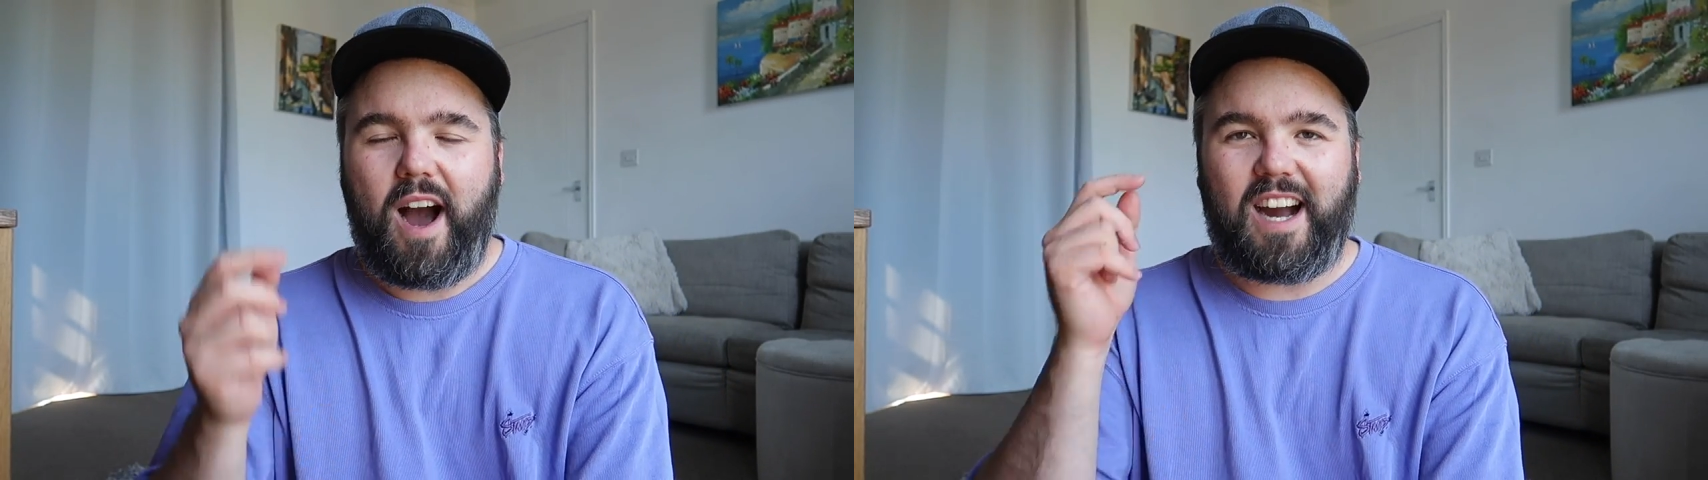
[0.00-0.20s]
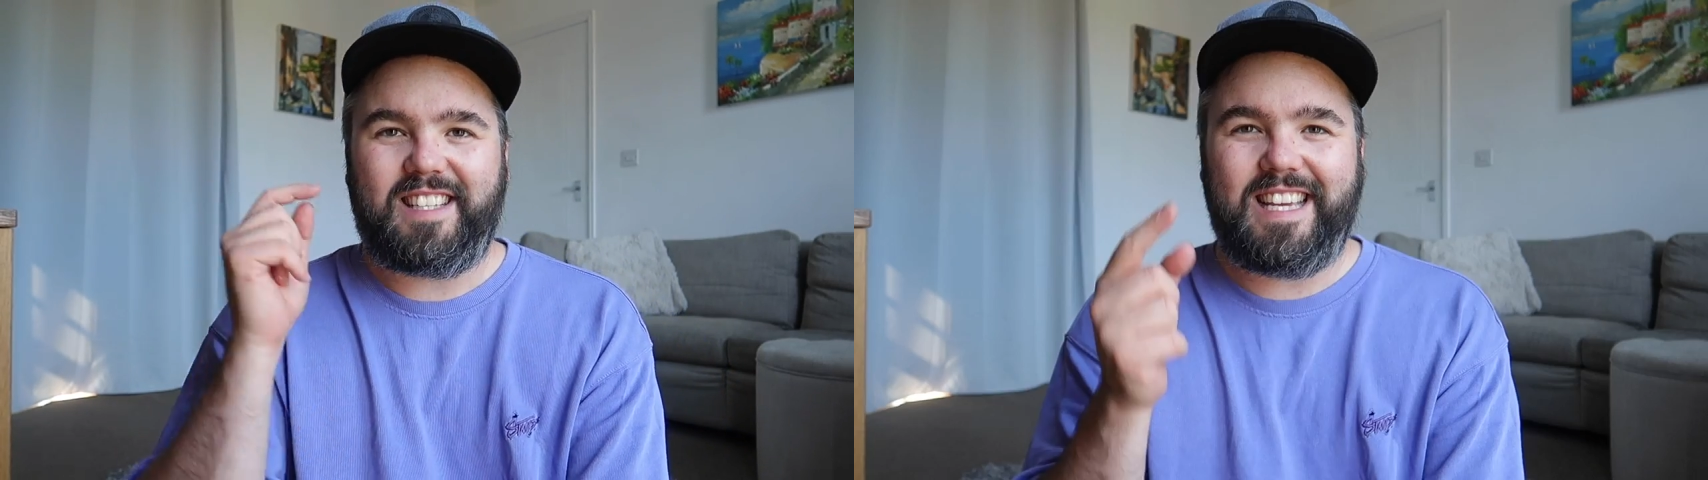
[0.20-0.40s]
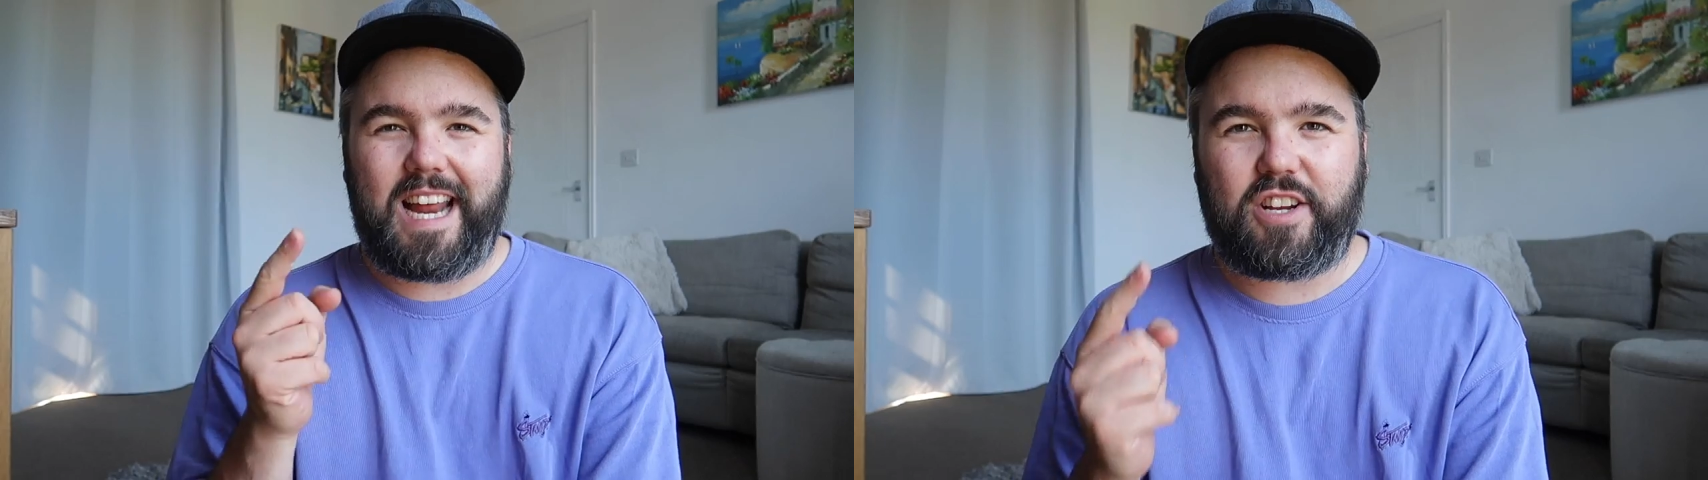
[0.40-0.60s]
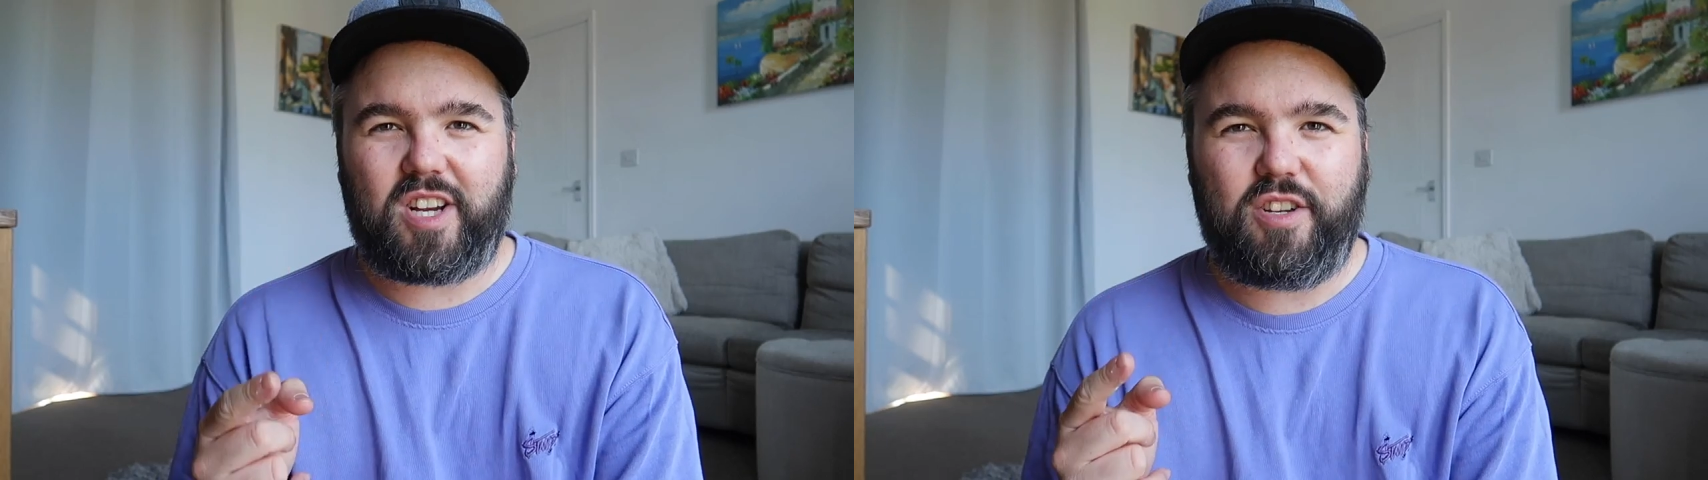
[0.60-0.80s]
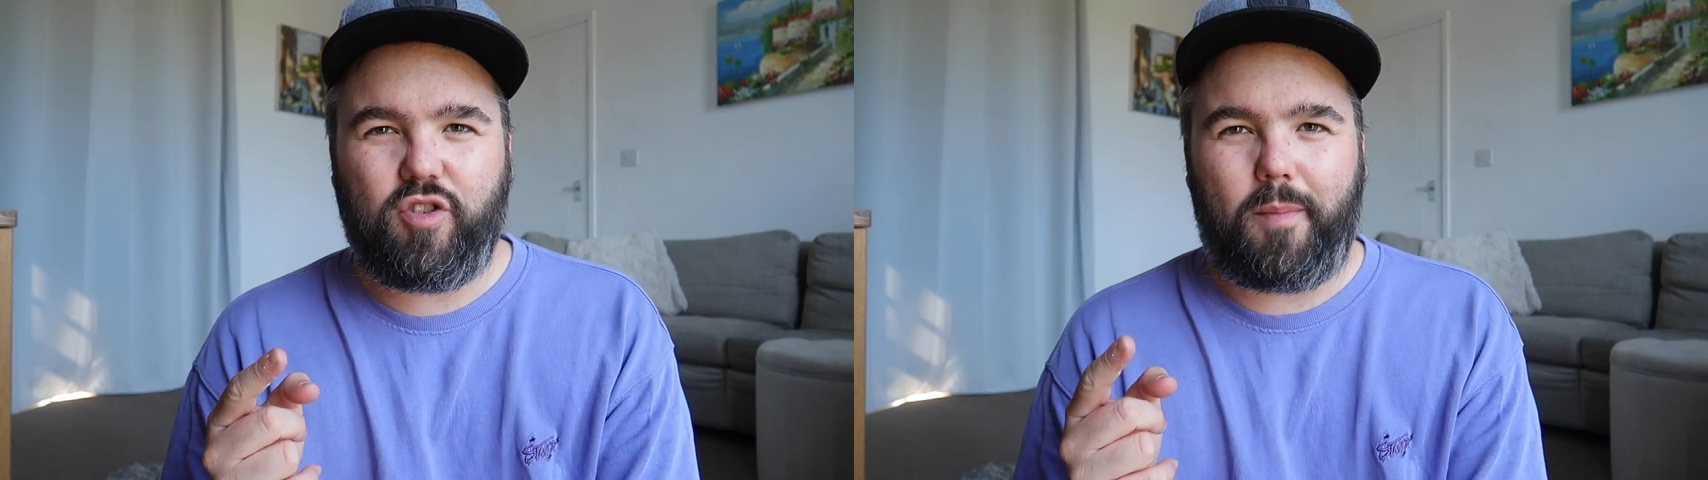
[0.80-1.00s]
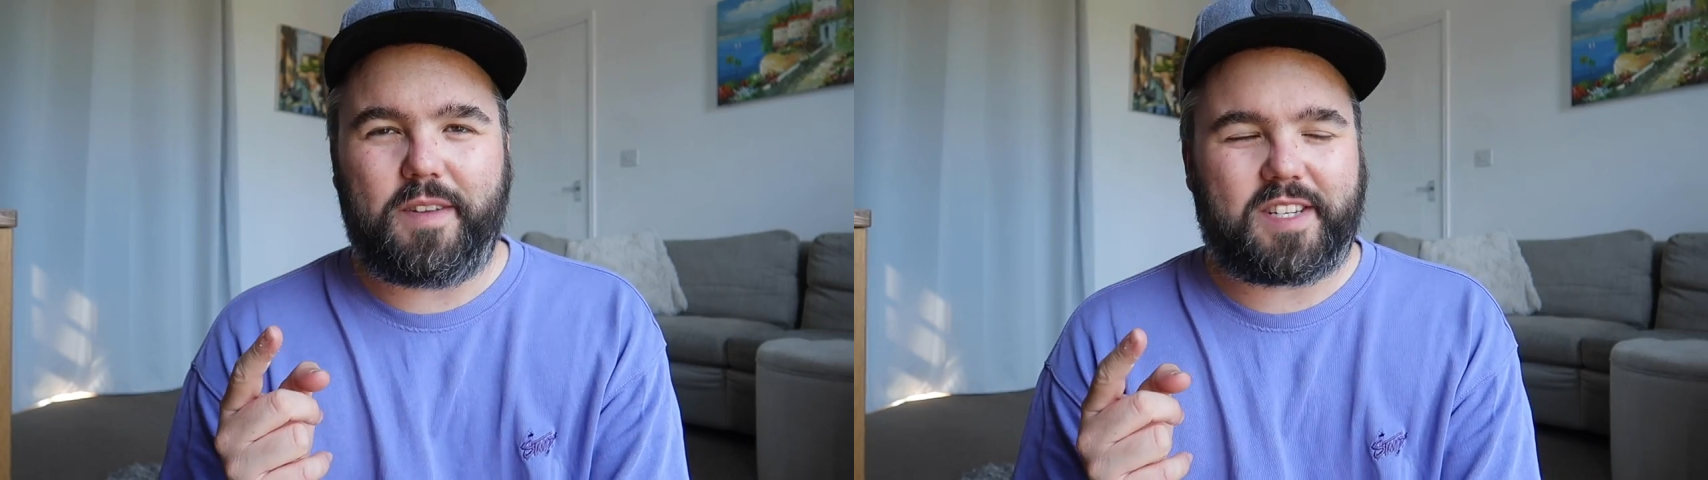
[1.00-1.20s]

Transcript: I did actually drop this